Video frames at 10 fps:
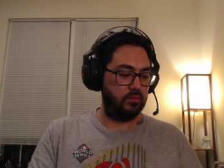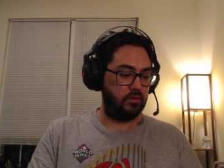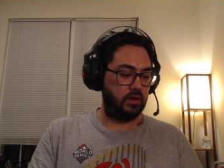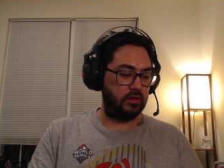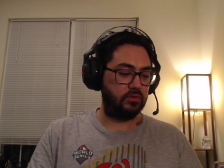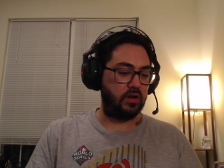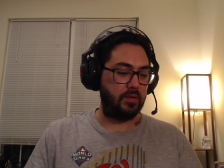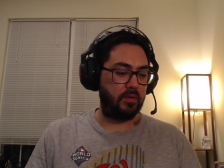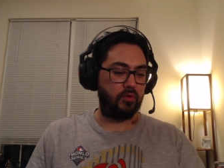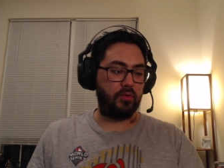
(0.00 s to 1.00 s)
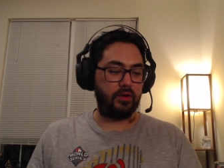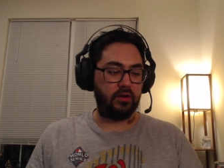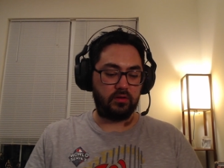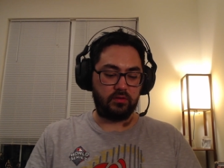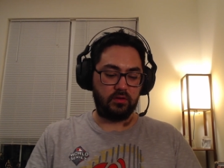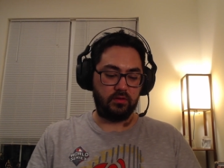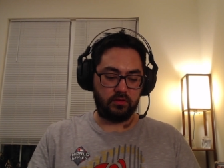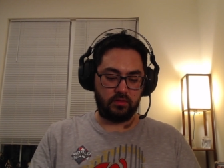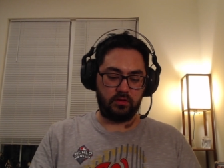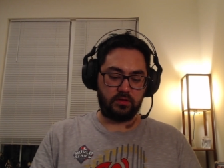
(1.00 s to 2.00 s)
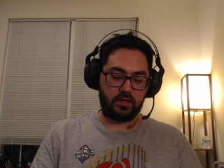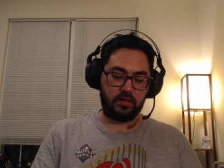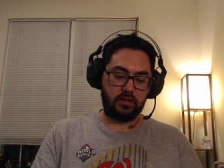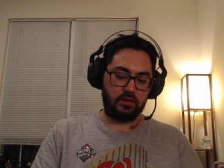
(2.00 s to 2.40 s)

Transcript: I guess we'll talk about more in a second.